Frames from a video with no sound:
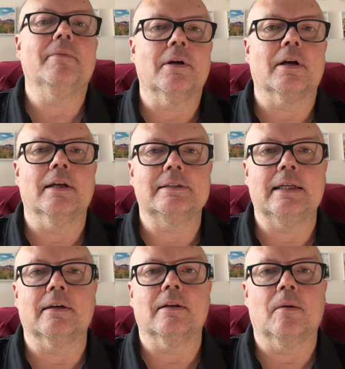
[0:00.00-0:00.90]
you're going to
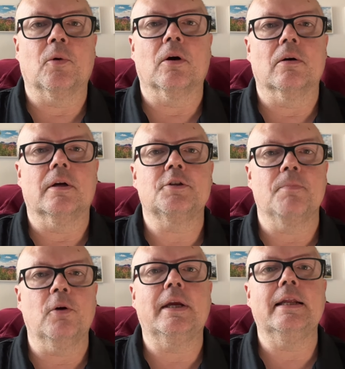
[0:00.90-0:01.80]
see a lot more
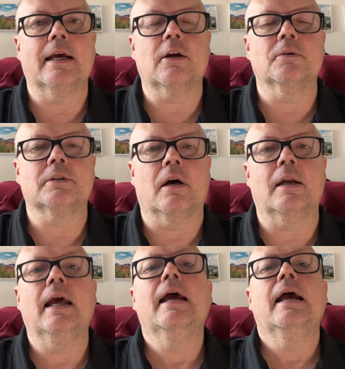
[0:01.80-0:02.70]
smoking that goes
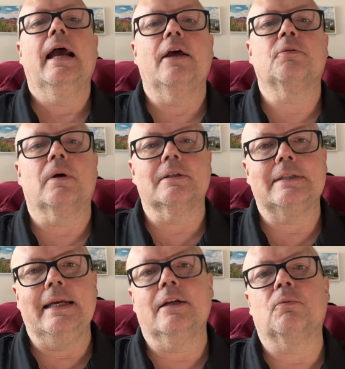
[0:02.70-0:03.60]
on, as well as
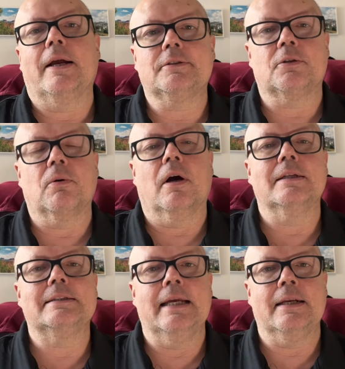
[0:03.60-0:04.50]
in
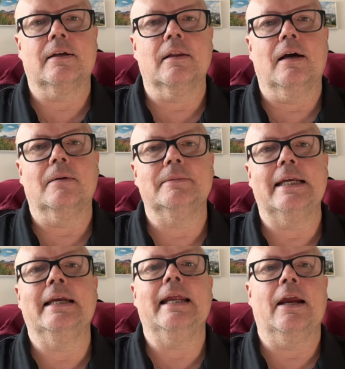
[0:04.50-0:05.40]
restaurants, in clubs,
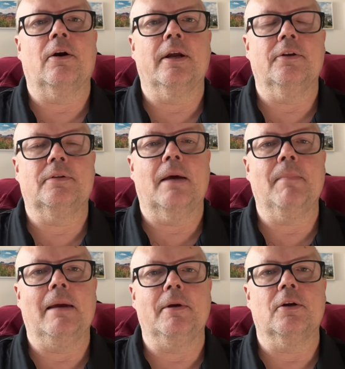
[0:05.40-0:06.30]
in areas that
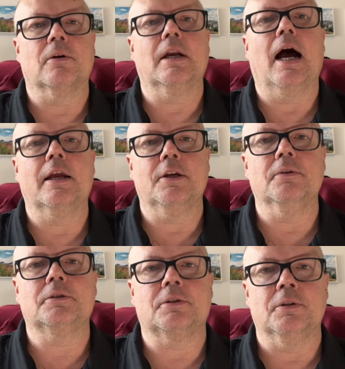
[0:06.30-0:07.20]
maybe you're not
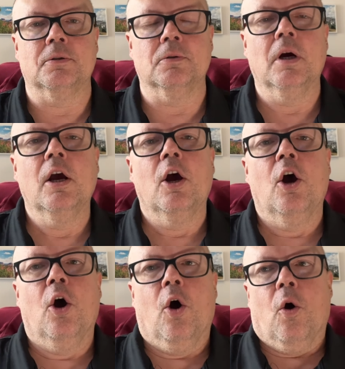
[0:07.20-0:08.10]
used to,
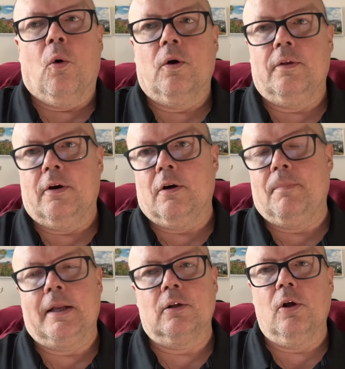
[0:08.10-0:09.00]
or there have
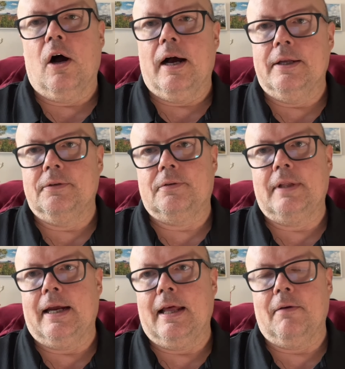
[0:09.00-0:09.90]
been laws
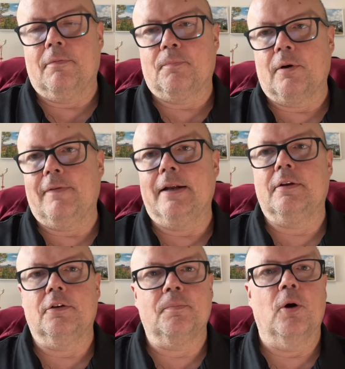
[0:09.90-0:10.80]
that have
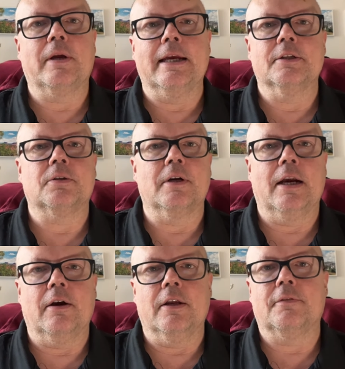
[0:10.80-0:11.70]
prevented smoking in certain
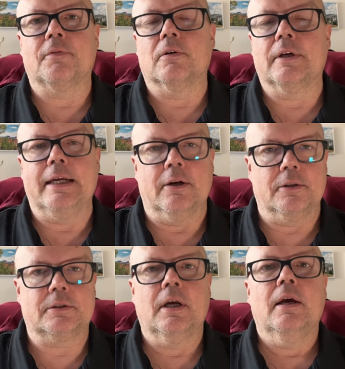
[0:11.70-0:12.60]
areas for
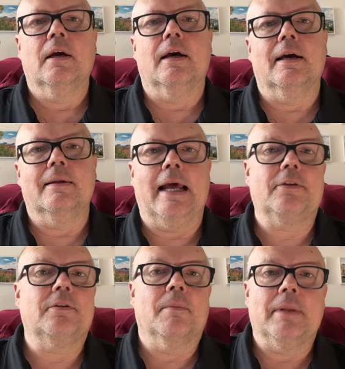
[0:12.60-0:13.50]
years.
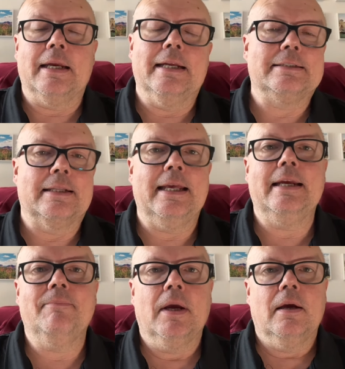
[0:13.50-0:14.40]
That's something, it's a
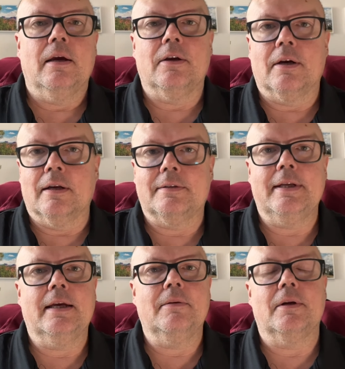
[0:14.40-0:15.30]
thing, you're gonna
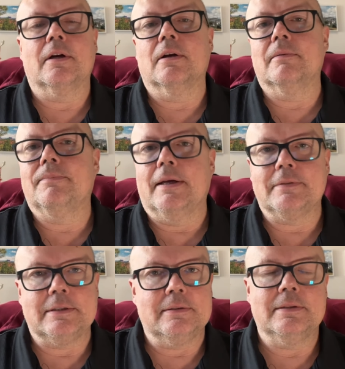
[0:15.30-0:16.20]
see it, you're gonna have,
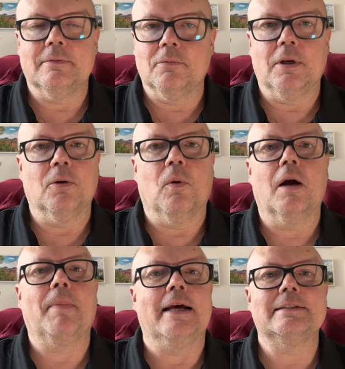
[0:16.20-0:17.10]
you know,
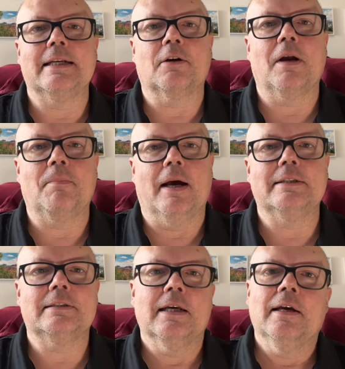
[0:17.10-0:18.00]
walk past cigarette
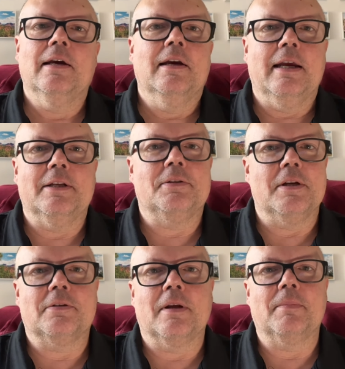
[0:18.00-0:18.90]
butts. It's
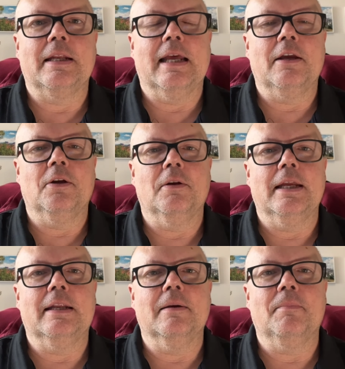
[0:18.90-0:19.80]
just something that you
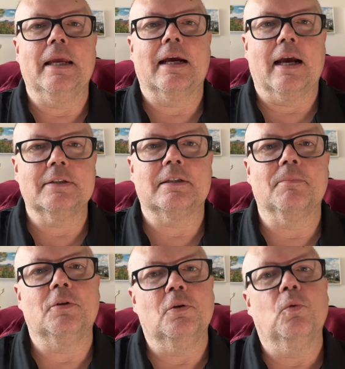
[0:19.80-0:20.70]
need to be
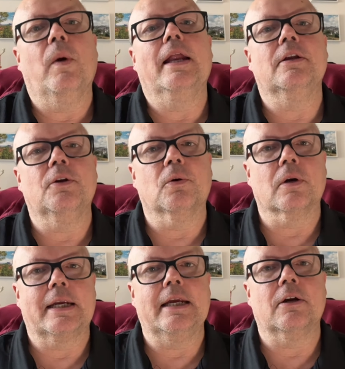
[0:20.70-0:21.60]
accustomed to when you're
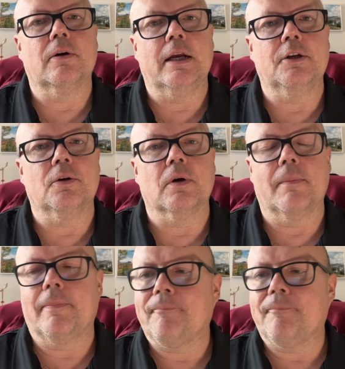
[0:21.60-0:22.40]
here in Europe.